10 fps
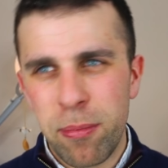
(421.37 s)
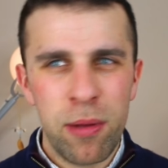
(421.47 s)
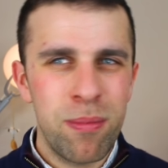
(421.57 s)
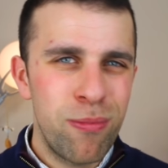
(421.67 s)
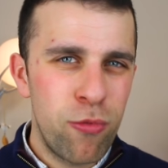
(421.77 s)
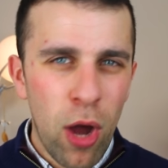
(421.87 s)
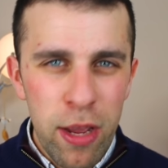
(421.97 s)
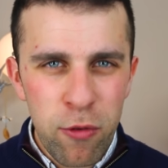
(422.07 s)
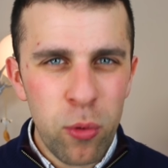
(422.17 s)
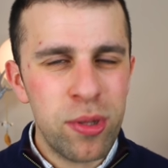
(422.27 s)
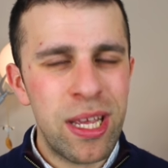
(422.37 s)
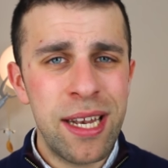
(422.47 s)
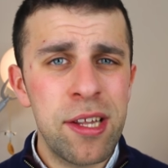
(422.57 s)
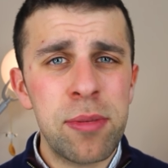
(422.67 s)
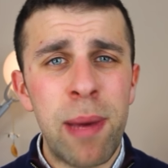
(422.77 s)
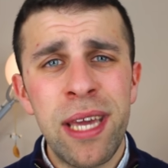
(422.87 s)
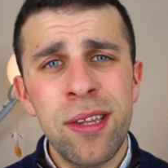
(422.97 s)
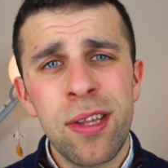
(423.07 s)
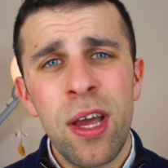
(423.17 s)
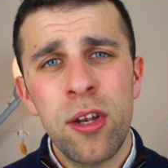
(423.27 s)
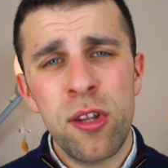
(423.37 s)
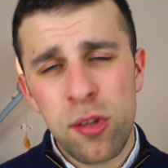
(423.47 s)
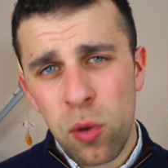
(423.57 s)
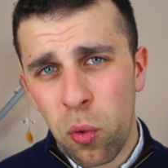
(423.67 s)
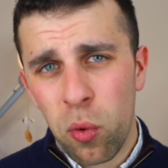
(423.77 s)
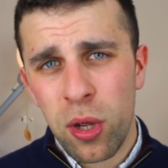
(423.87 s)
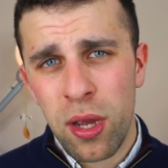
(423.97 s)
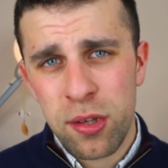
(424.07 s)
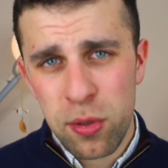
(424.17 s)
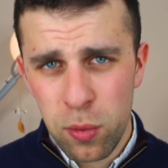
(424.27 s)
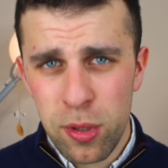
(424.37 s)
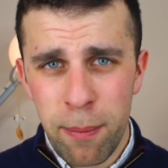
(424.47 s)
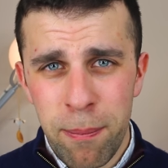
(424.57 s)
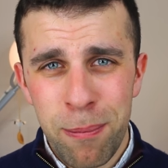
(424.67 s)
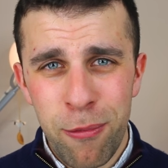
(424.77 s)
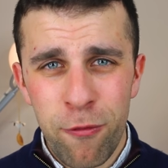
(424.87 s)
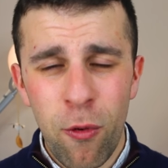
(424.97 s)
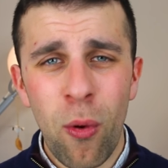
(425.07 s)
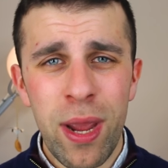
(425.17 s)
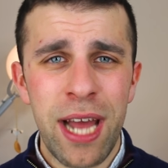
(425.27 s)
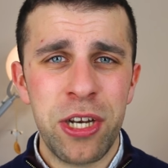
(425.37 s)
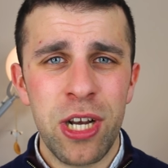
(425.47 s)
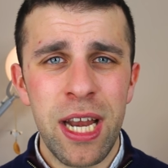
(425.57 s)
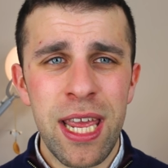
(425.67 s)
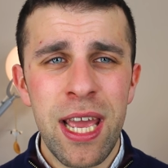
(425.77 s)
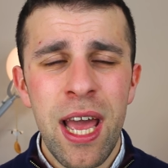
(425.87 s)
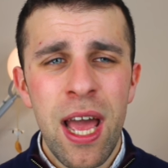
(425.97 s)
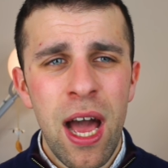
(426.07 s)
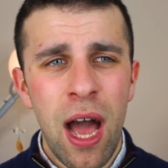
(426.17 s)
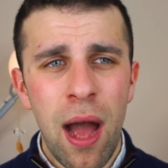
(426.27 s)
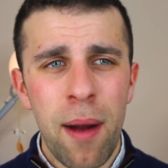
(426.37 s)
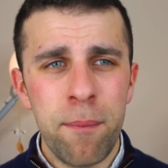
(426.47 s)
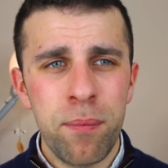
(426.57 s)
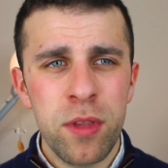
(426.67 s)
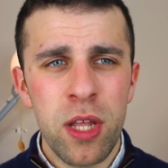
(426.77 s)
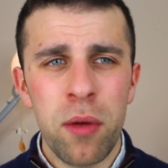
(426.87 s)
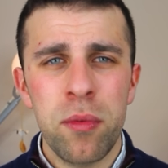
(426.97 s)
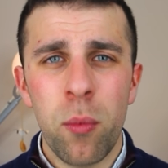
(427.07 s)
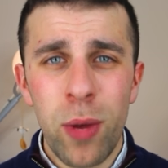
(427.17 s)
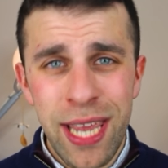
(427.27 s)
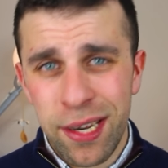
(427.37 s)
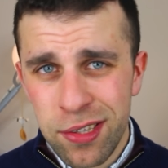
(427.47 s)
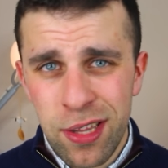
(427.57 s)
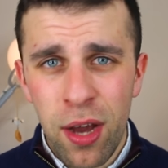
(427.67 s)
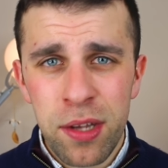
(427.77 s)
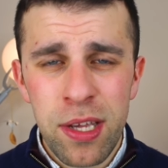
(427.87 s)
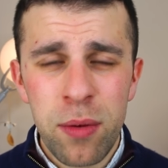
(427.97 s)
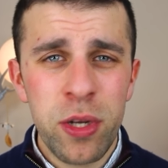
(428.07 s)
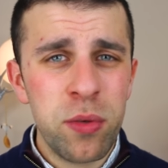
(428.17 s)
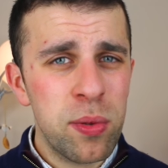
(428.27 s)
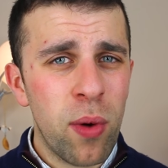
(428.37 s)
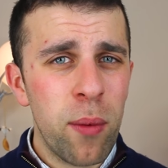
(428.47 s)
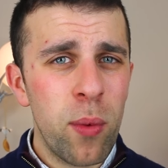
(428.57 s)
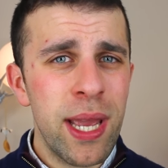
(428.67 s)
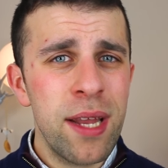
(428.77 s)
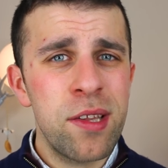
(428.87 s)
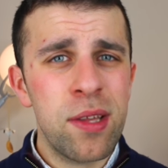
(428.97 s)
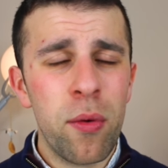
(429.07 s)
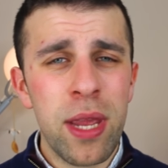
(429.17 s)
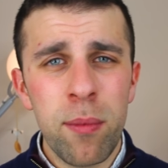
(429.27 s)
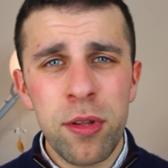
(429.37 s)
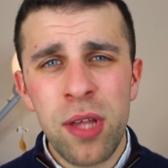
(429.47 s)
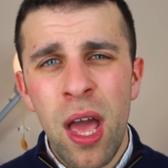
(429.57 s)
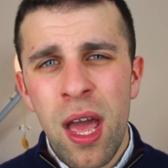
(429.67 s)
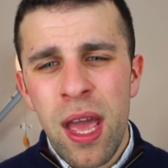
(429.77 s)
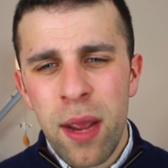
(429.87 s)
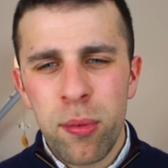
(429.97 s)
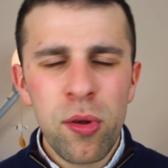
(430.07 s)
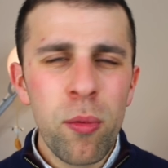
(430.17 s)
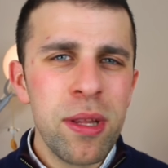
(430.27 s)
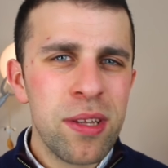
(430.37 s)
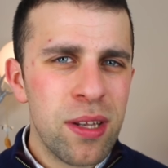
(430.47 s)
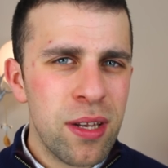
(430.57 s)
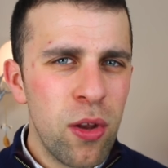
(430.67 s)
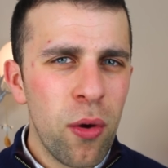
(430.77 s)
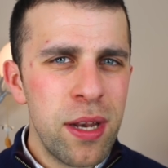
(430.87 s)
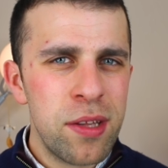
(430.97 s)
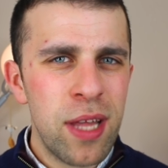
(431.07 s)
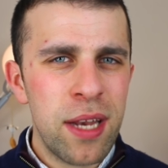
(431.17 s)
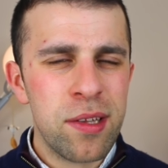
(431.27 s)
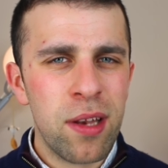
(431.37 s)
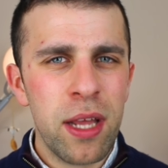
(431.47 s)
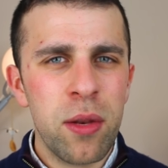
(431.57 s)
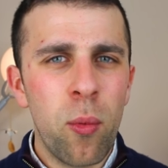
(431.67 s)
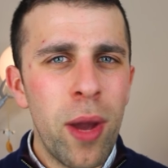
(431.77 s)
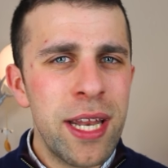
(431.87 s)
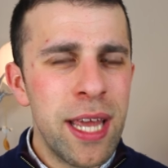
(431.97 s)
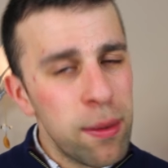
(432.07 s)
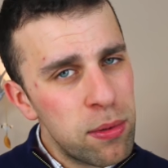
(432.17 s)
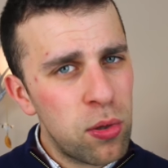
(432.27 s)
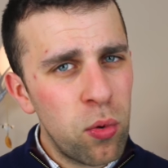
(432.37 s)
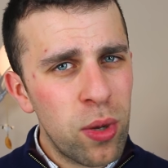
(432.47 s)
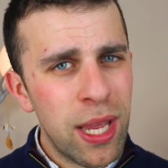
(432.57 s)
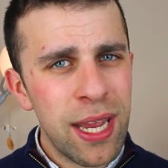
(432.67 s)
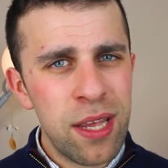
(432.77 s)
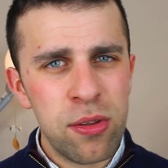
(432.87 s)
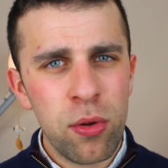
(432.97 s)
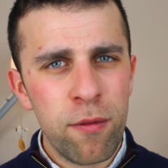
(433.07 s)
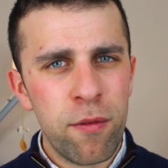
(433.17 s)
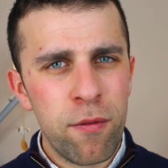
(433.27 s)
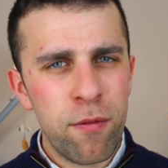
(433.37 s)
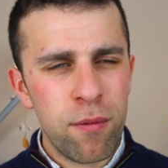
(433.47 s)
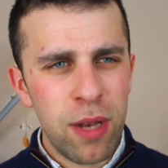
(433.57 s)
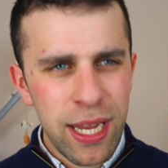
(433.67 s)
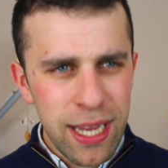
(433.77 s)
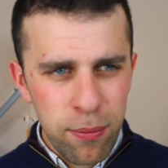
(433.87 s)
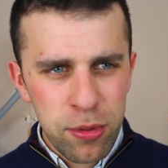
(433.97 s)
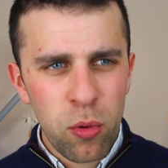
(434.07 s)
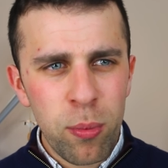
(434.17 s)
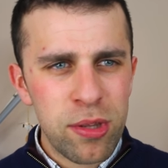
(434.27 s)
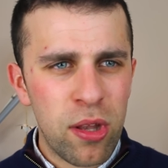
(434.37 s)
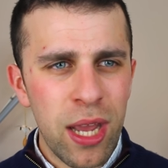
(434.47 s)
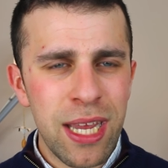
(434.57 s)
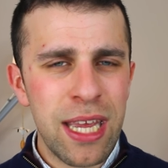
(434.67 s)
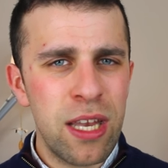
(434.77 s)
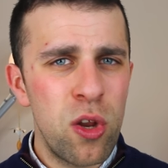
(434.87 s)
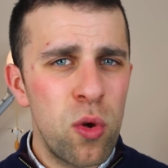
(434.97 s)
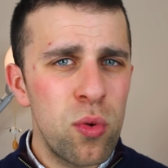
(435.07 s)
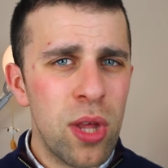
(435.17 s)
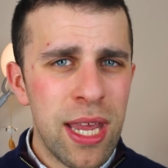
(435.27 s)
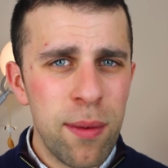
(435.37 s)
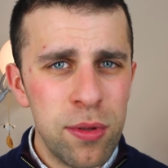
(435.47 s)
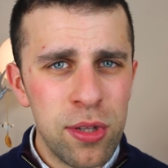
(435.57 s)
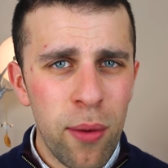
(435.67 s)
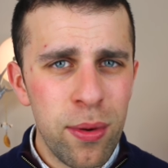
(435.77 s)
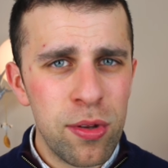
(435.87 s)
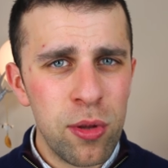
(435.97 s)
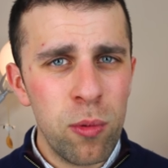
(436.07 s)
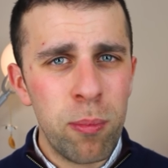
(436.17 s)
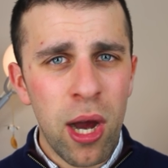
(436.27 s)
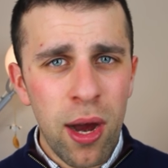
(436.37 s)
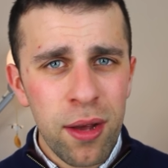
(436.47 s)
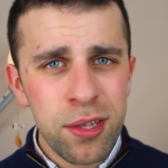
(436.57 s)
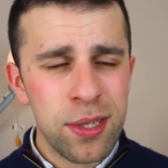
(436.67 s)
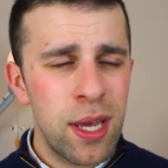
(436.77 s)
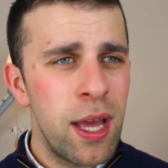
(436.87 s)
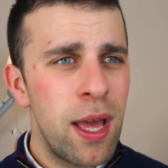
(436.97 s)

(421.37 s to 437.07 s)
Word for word: but rivals in the space, to talk to them before he actually, um, you know, the weekend started, which was quite weird. So he was, it was almost, not in a sense, like the way that he was talking, he sort of, like, it was almost like he knew that he was going to pass,